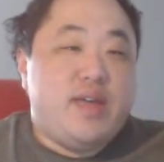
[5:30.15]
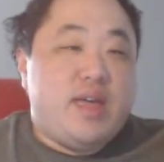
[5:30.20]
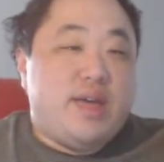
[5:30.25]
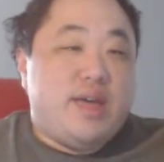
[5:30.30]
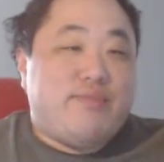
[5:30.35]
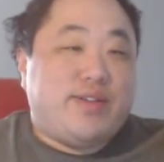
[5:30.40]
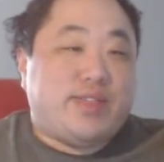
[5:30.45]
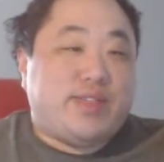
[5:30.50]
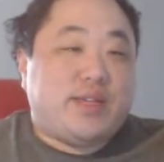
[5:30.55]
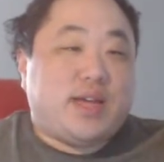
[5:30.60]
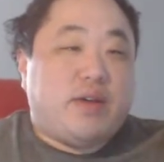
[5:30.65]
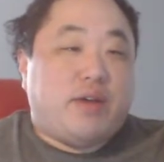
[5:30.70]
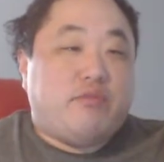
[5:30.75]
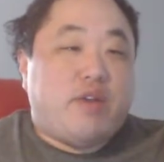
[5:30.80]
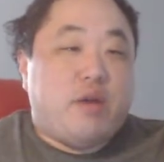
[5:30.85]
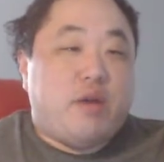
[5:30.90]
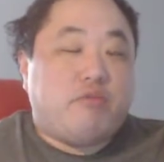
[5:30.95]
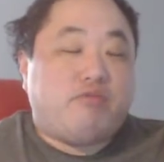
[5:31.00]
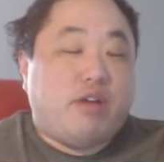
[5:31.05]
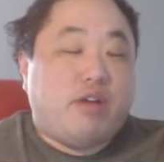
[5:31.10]
In fact, I
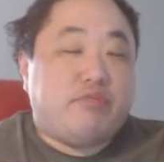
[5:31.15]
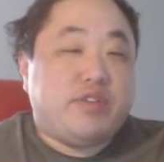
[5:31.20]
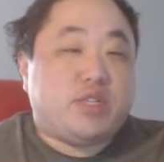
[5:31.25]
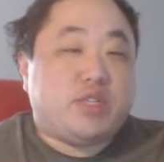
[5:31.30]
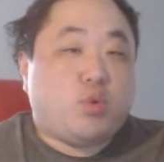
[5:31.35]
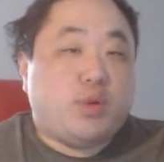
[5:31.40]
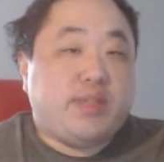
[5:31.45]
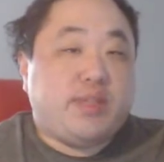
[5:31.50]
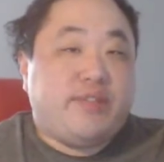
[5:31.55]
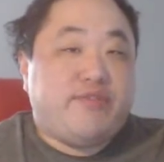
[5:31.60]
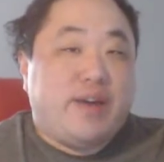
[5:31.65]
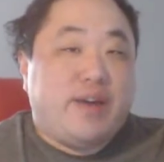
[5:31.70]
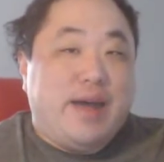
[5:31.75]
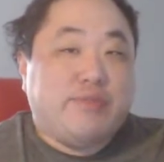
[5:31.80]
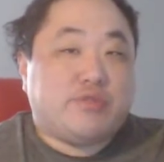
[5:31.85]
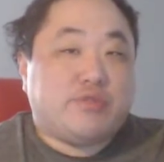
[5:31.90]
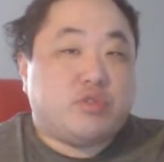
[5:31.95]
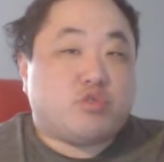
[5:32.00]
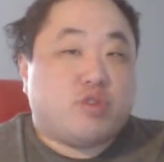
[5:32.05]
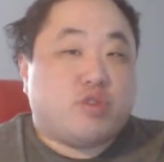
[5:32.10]
got roughly
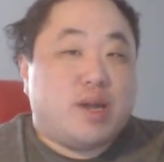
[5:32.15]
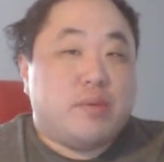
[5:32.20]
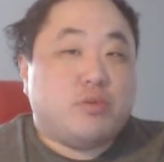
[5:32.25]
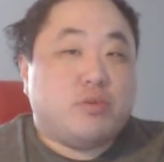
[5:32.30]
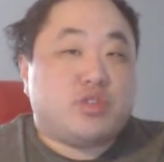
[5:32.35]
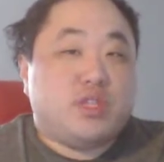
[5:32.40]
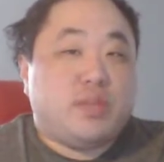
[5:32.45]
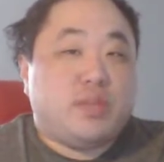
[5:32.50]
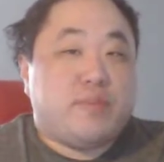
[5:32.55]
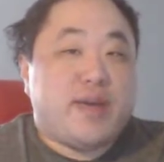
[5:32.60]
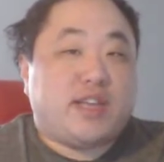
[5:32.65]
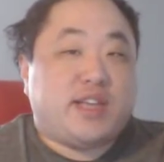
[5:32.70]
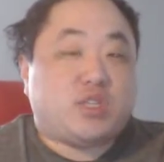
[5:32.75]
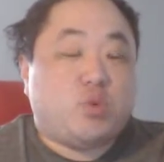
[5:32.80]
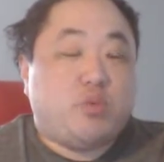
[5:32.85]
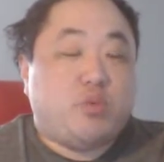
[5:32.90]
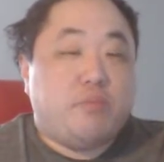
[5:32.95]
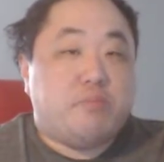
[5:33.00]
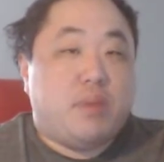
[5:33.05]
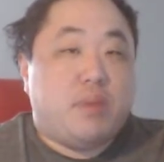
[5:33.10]
25 subscribers in the past
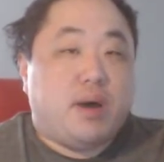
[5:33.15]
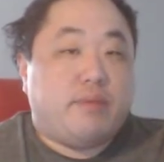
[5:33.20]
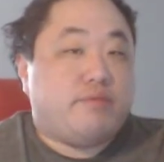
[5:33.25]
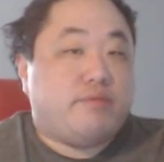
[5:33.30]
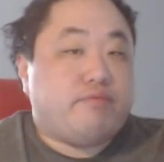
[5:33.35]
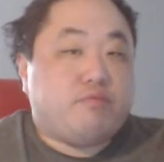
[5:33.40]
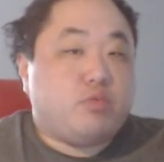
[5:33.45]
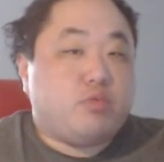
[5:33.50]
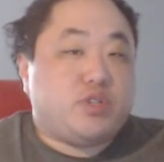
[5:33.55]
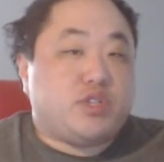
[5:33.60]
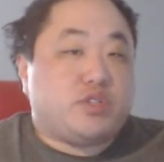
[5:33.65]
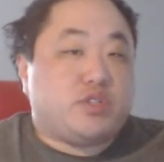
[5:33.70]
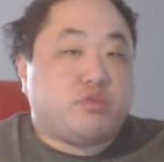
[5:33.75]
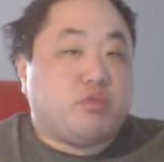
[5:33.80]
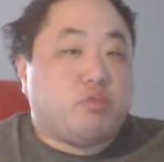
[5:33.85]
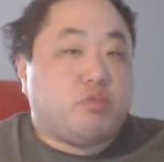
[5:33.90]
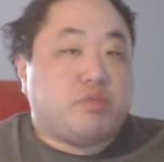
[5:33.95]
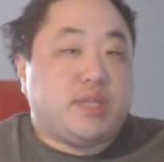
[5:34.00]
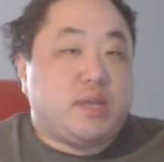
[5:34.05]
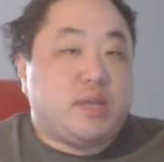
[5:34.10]
month, which is
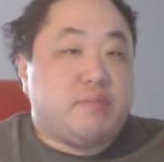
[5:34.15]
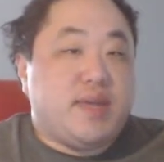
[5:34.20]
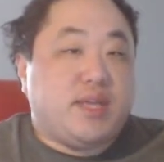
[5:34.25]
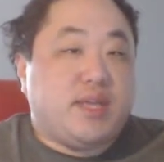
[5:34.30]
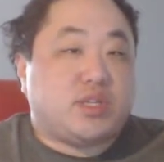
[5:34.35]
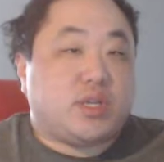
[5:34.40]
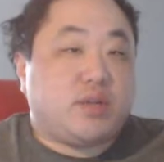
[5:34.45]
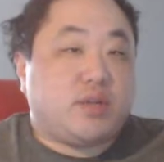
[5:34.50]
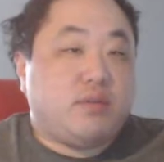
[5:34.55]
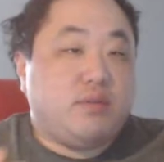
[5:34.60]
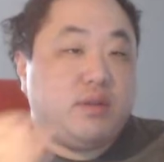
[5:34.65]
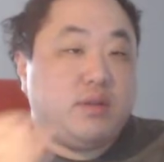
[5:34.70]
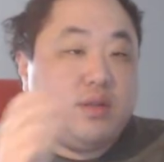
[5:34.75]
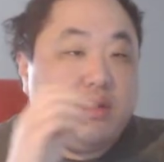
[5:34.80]
pretty amazing.